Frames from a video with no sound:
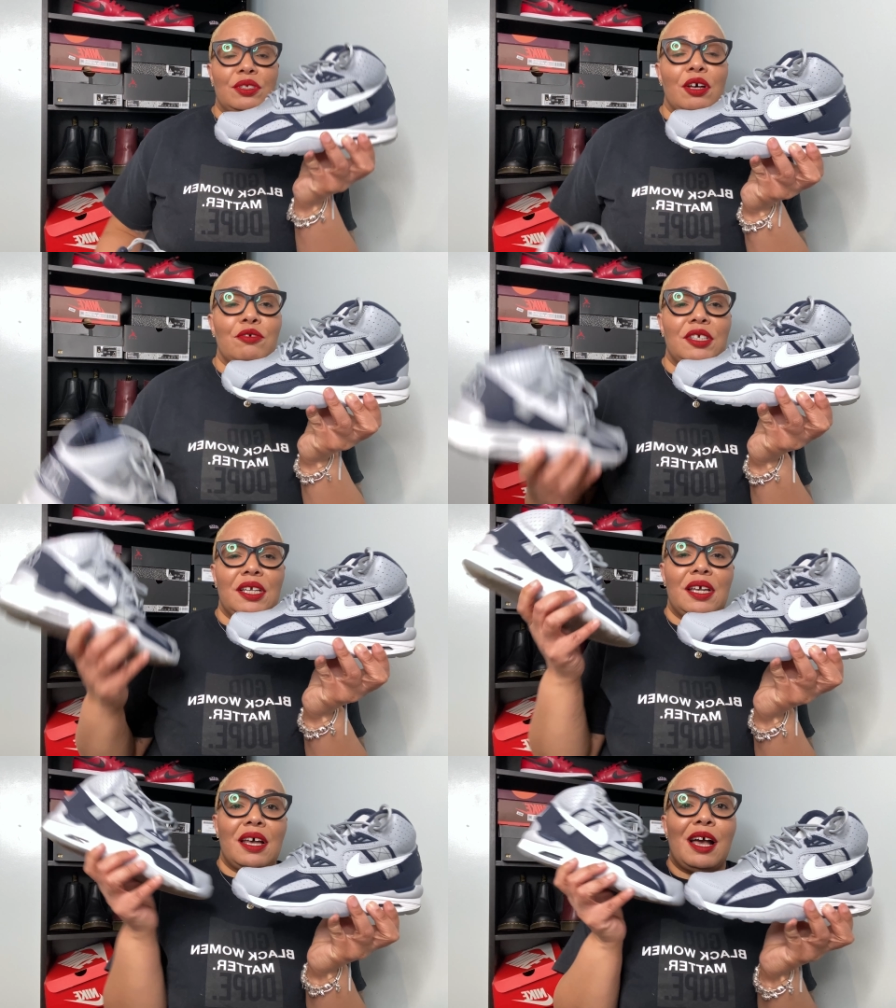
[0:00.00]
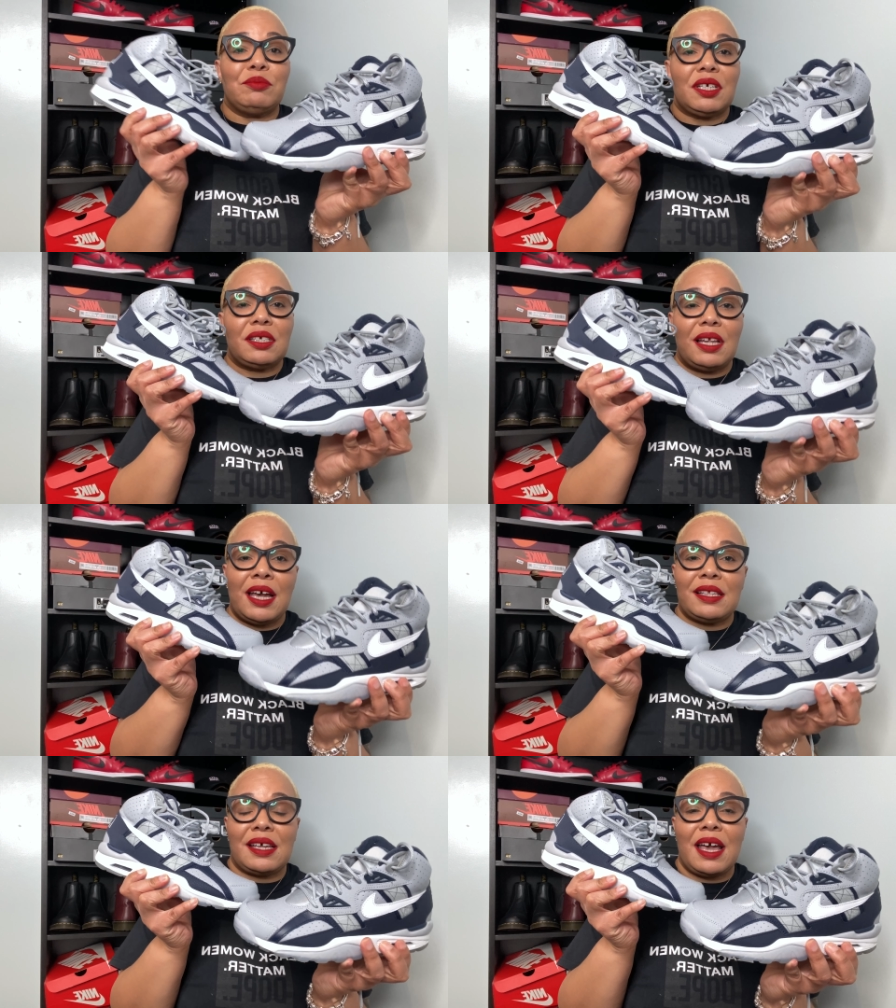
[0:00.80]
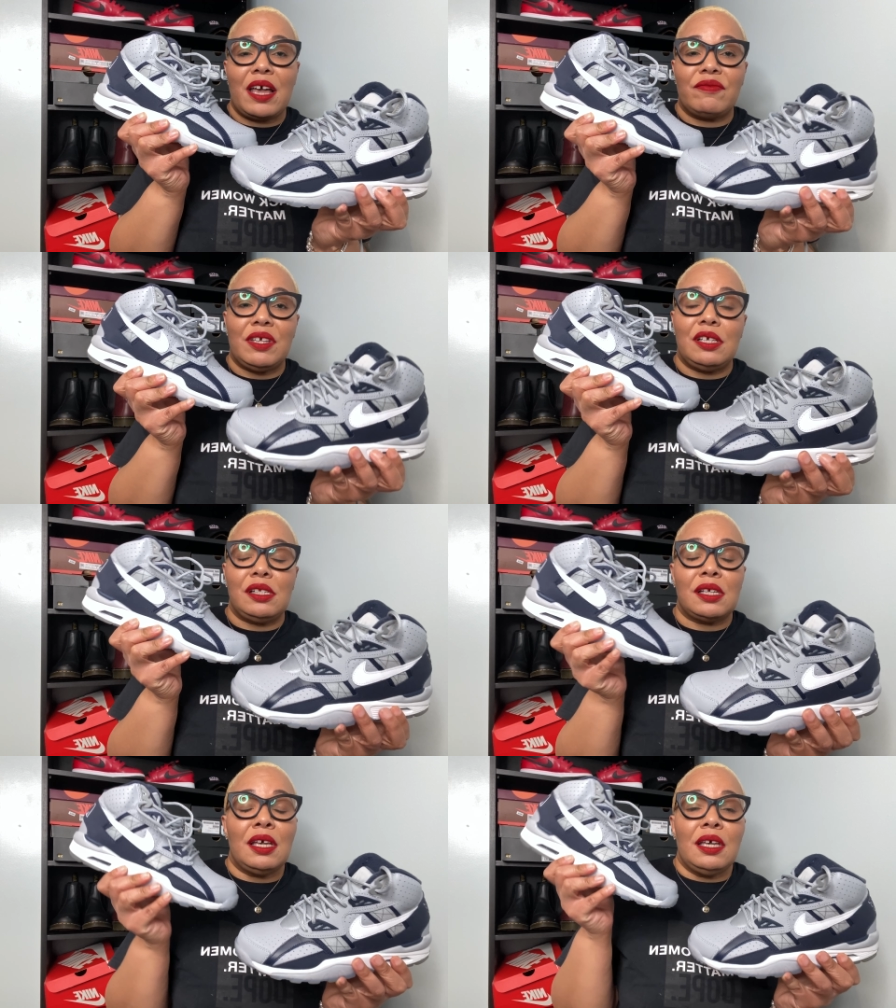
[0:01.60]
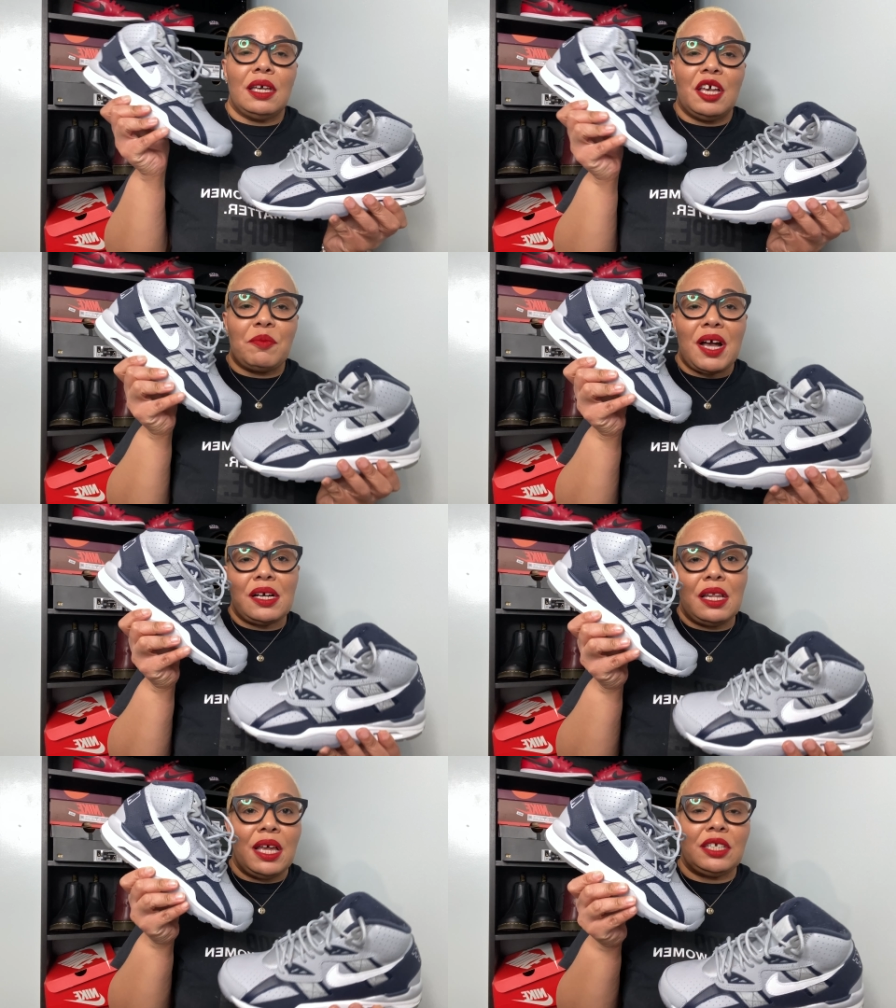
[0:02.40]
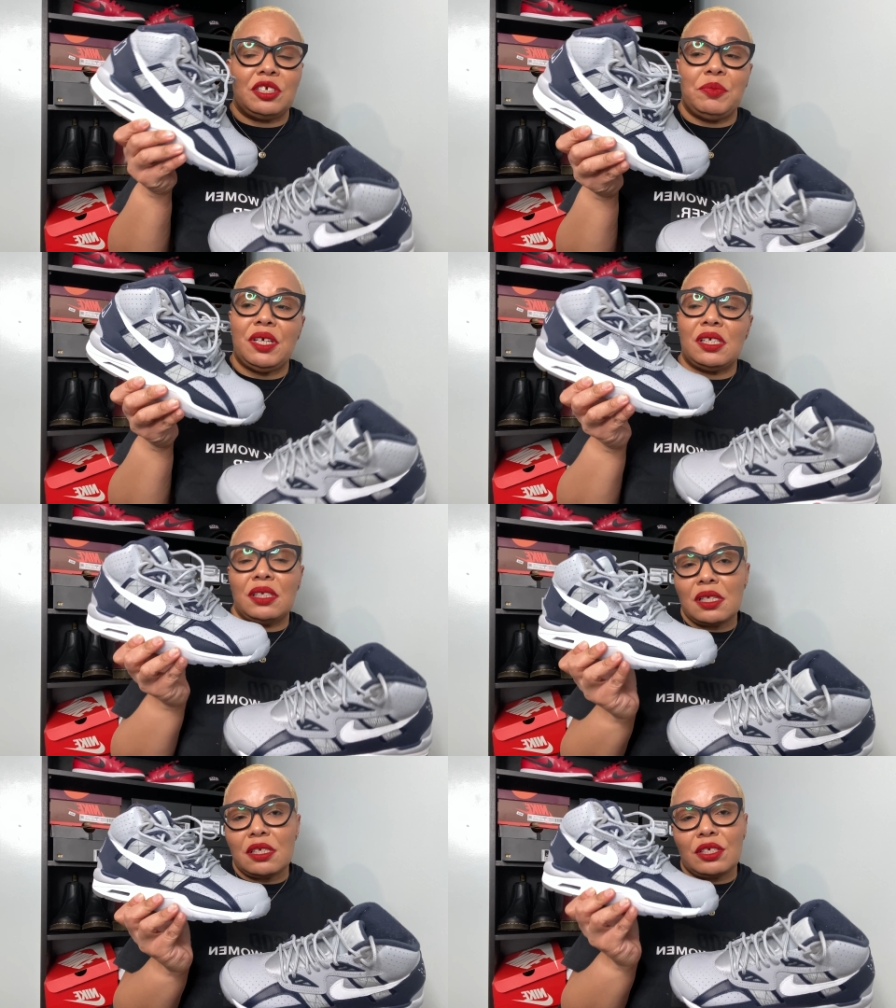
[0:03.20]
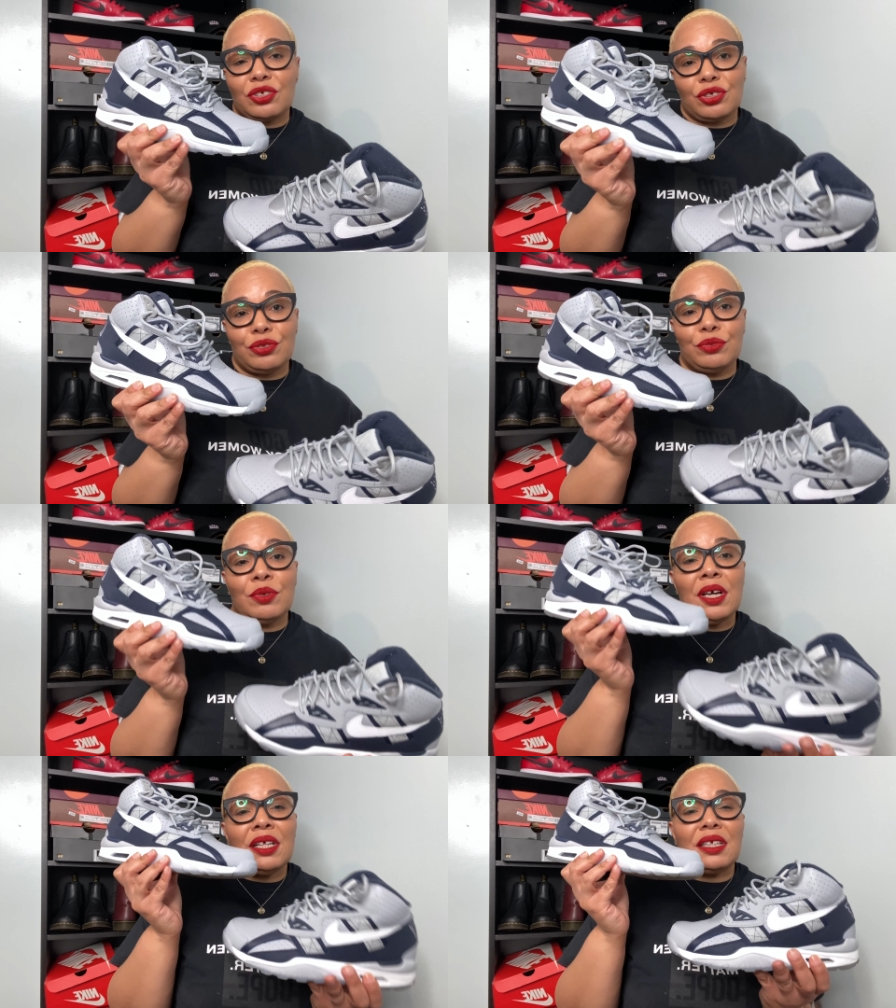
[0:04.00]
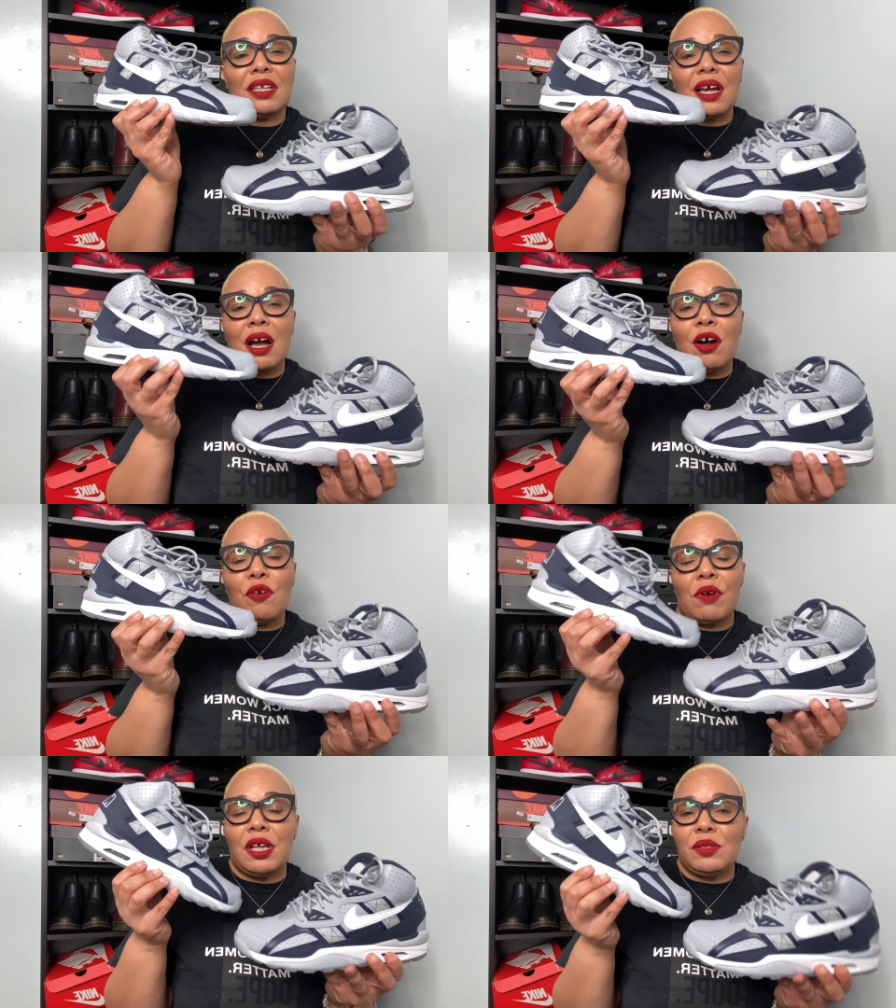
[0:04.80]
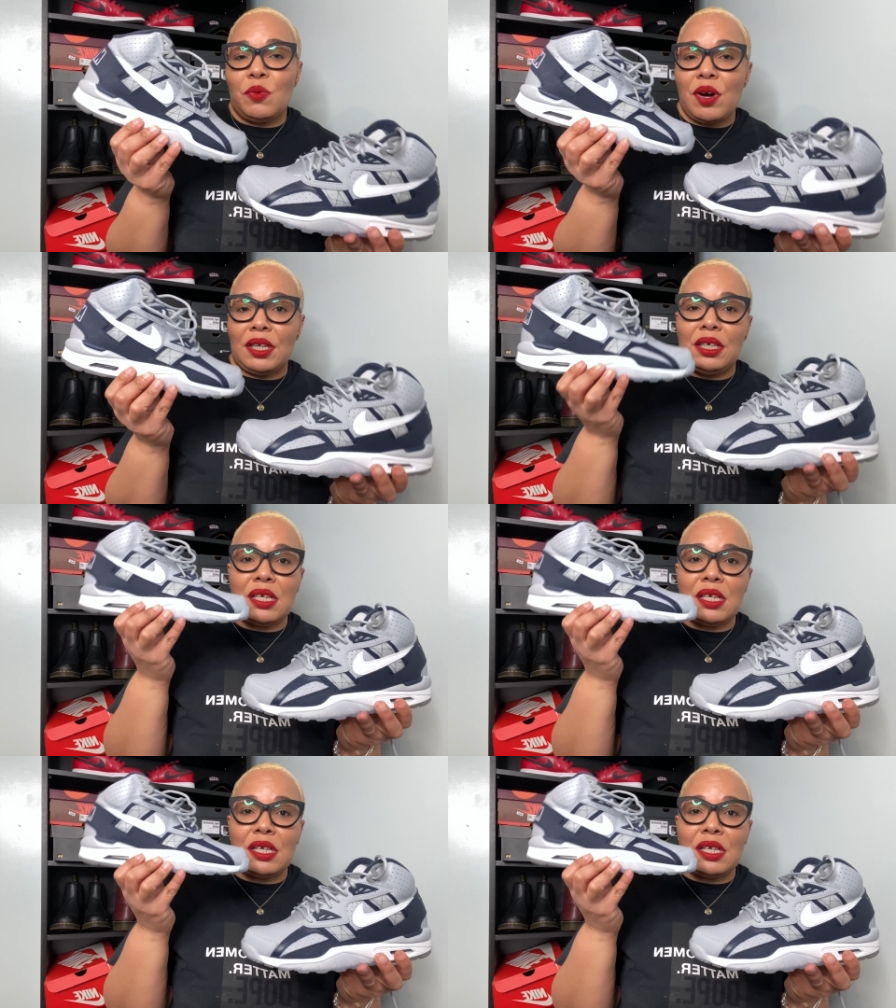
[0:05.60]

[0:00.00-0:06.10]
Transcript: So yeah, I'm just glad to have these in my collection because this is a shoe that I always wanted.